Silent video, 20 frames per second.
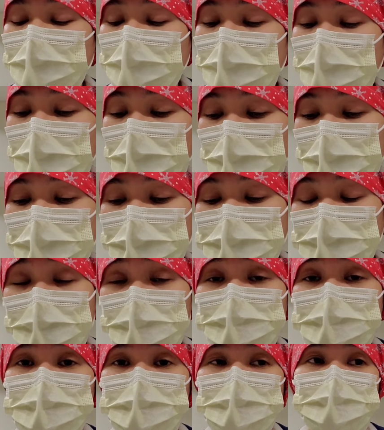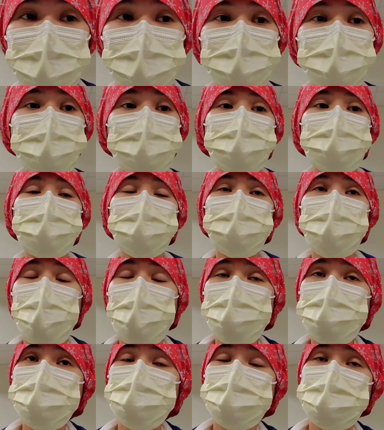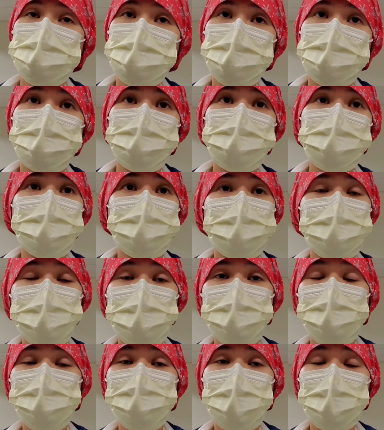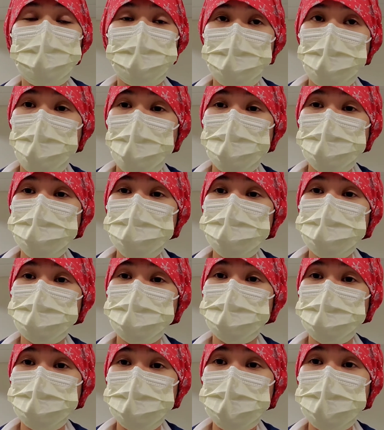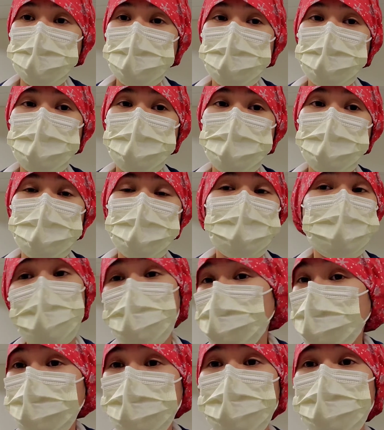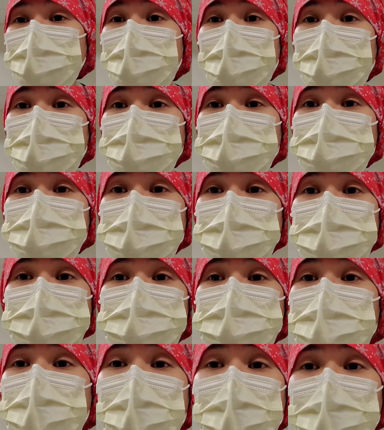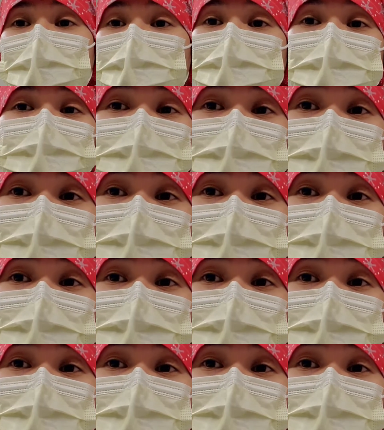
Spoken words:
But definitely calls could either be a pro and a cons, but for me, definitely cons, because I always